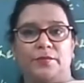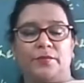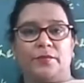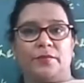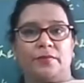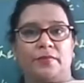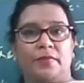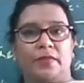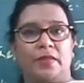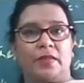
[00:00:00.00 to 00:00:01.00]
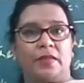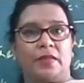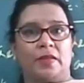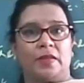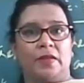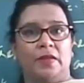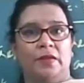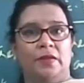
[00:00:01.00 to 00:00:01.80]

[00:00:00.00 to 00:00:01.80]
No one is speaking in this clip.